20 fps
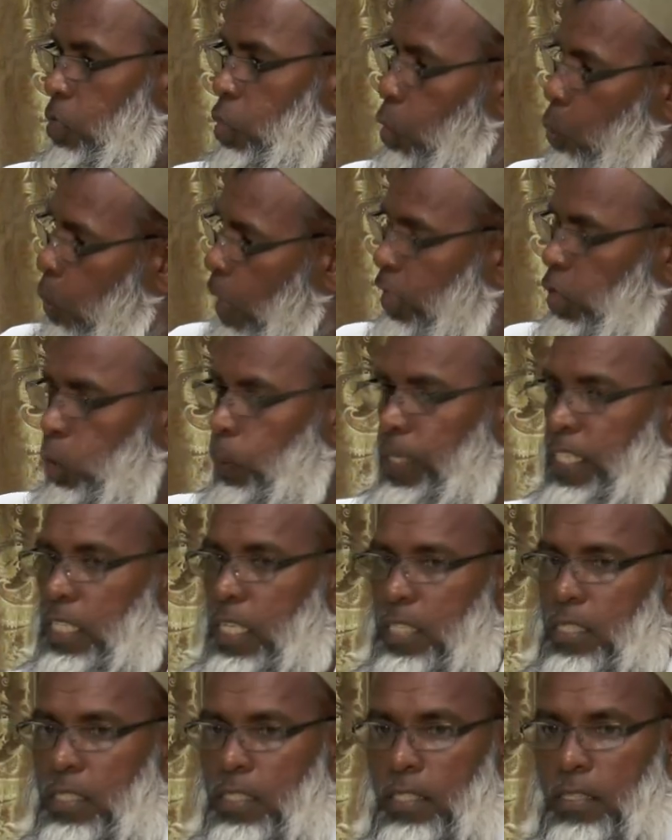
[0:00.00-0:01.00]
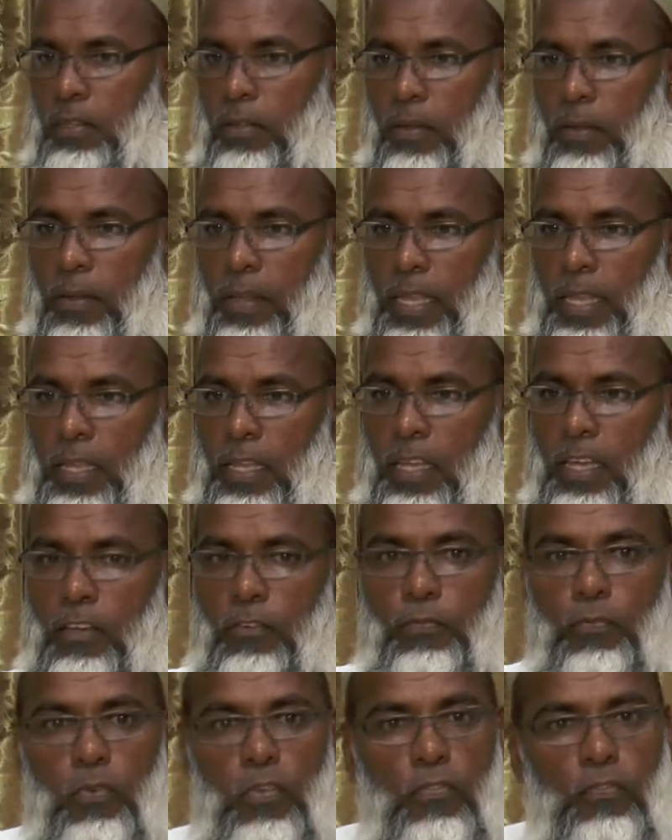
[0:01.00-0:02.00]
who are doing this.
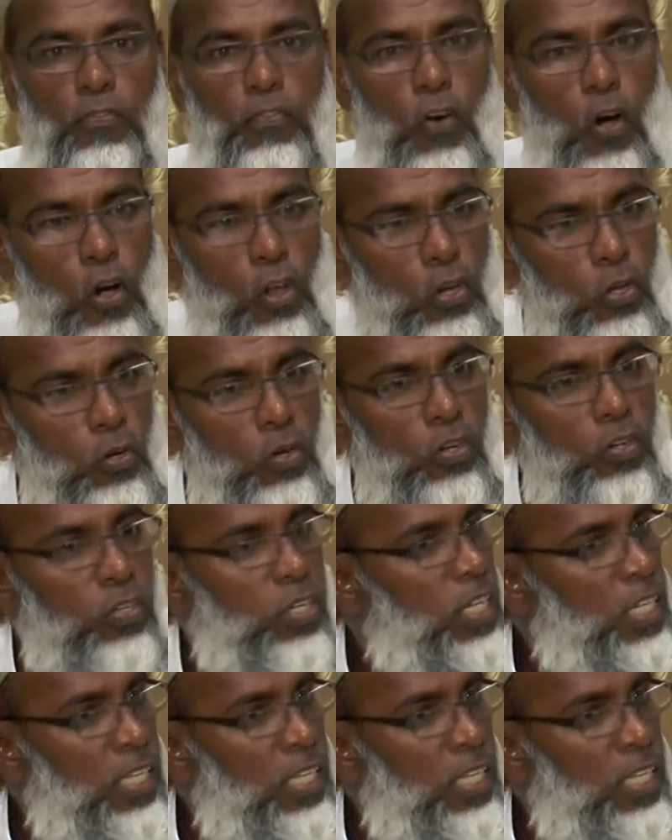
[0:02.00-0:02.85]
If we follow